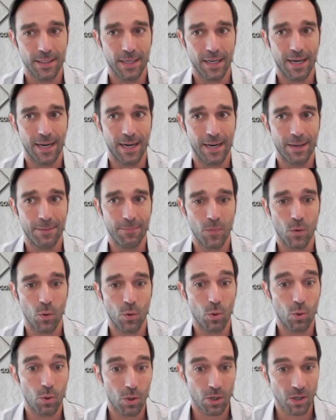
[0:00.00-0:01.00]

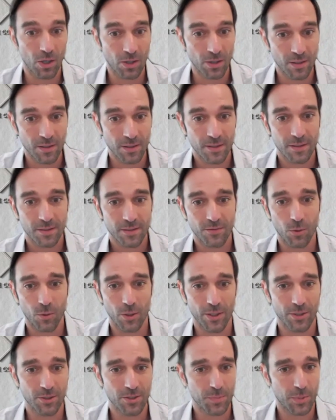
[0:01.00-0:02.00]
or
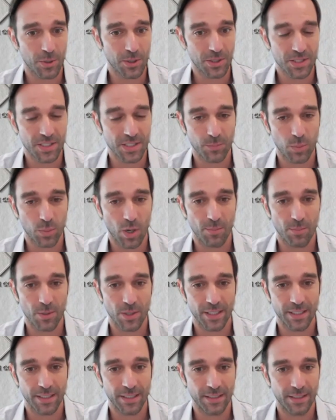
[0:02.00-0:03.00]
foreigners purchasing
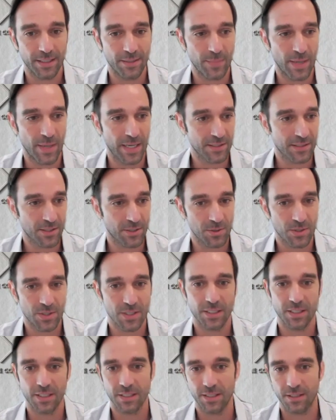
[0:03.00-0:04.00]
property in Mexico
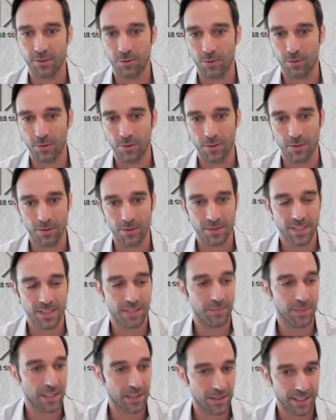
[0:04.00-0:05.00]
City or
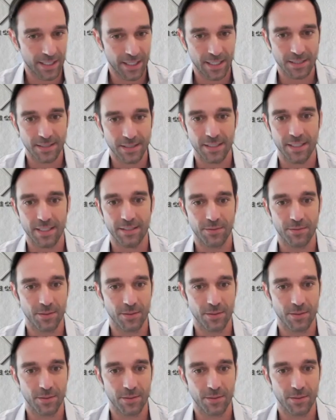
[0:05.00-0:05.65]
San Miguel de Allende,